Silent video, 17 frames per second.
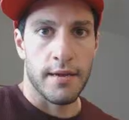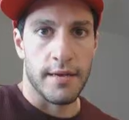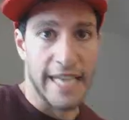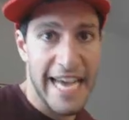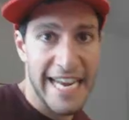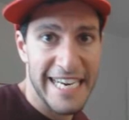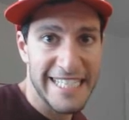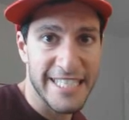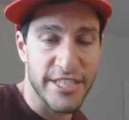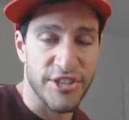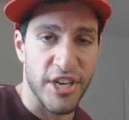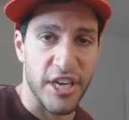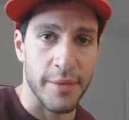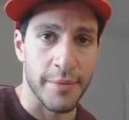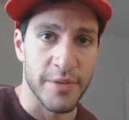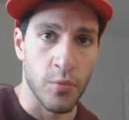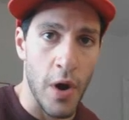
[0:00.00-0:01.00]
Ladies and
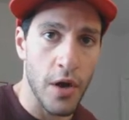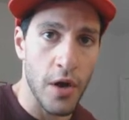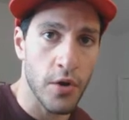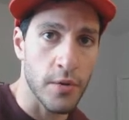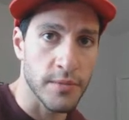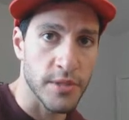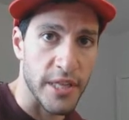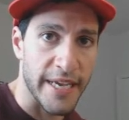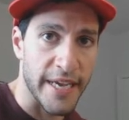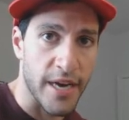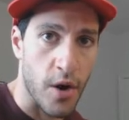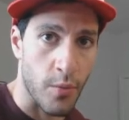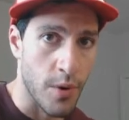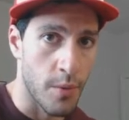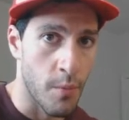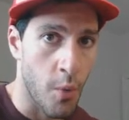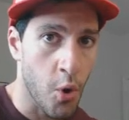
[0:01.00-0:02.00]
gentlemen, welcome to Leonhart.
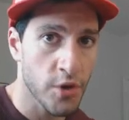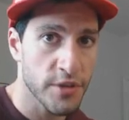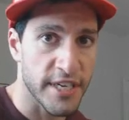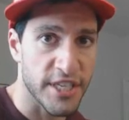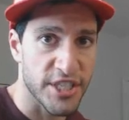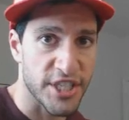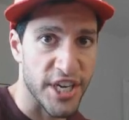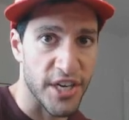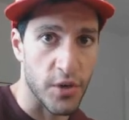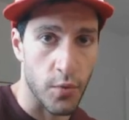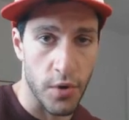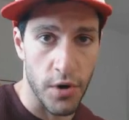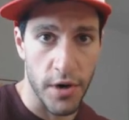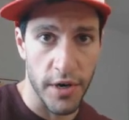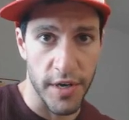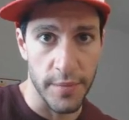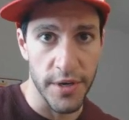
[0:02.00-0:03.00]
We're more than a channel,
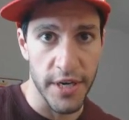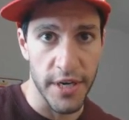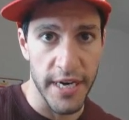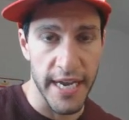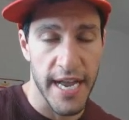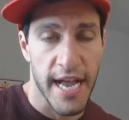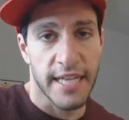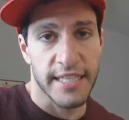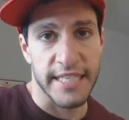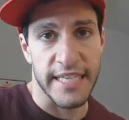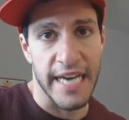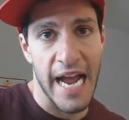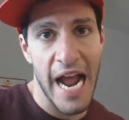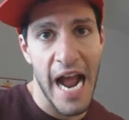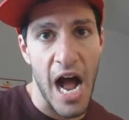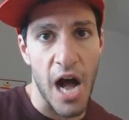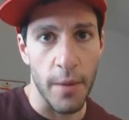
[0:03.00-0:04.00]
we're a community.
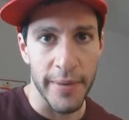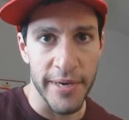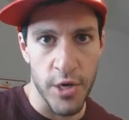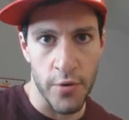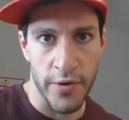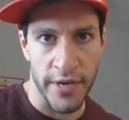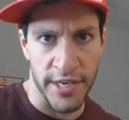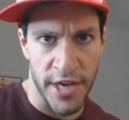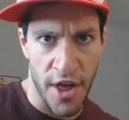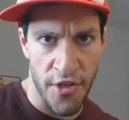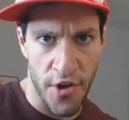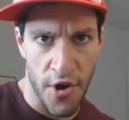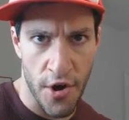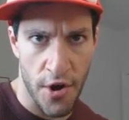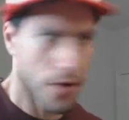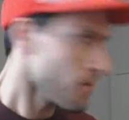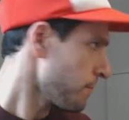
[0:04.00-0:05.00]
Today I'll be doing
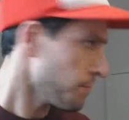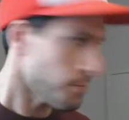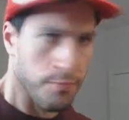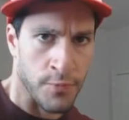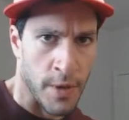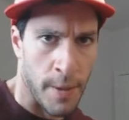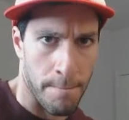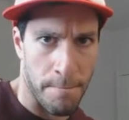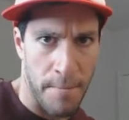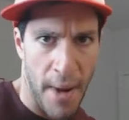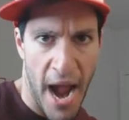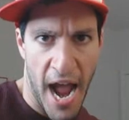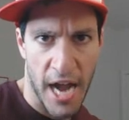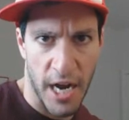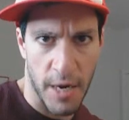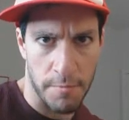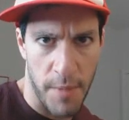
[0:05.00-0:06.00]
another
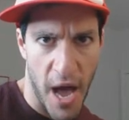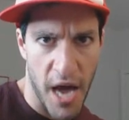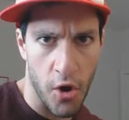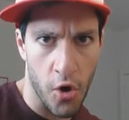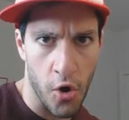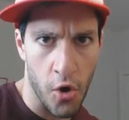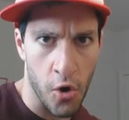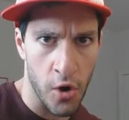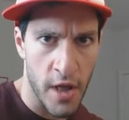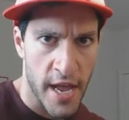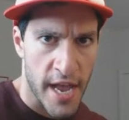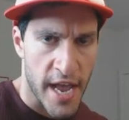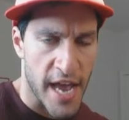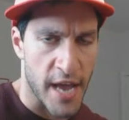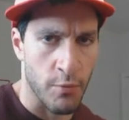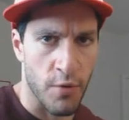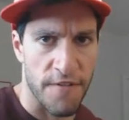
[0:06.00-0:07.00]
pack battle,
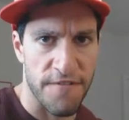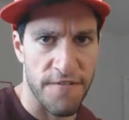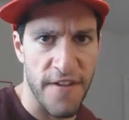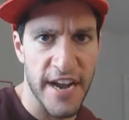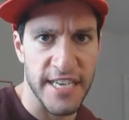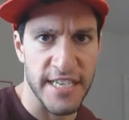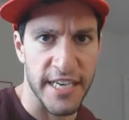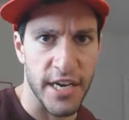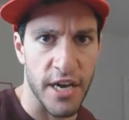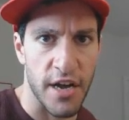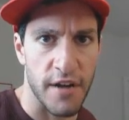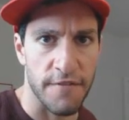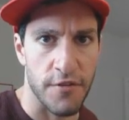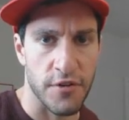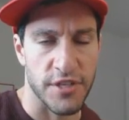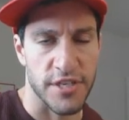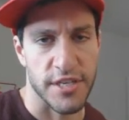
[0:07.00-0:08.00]
and we're facing
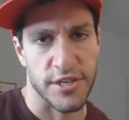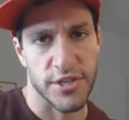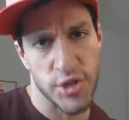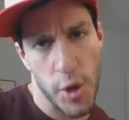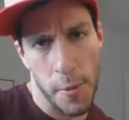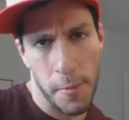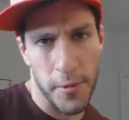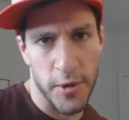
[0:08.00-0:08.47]
off versus Super